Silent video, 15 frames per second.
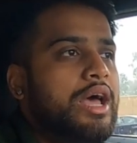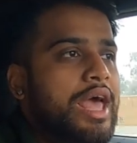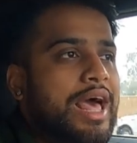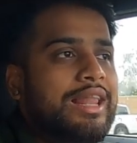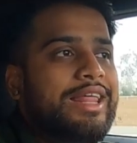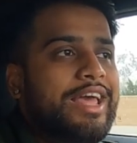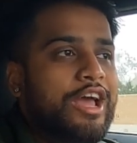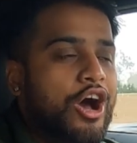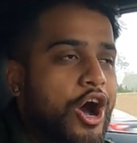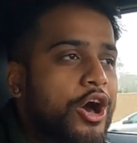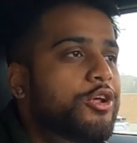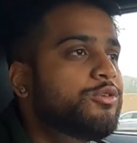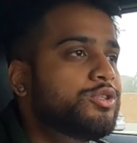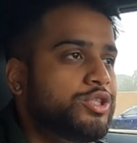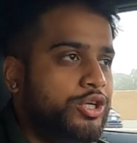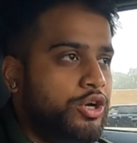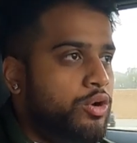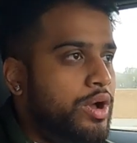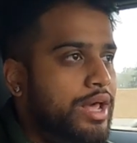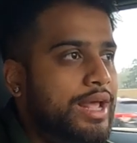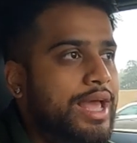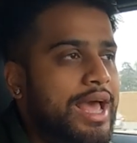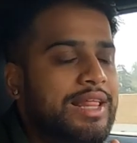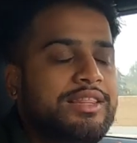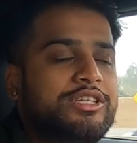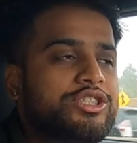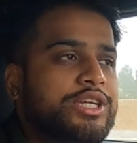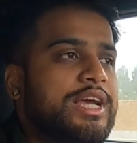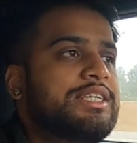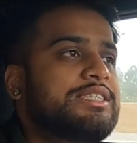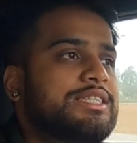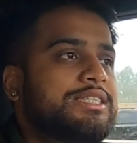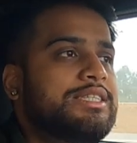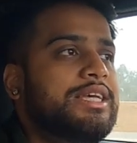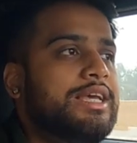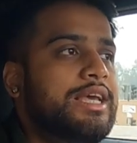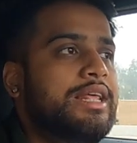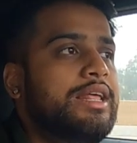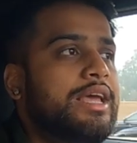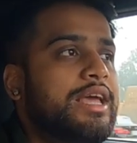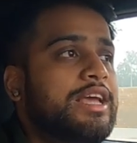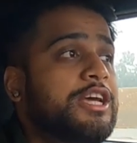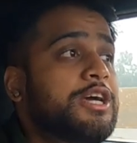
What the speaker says: LA Auto Show, and I had the chance to sit in a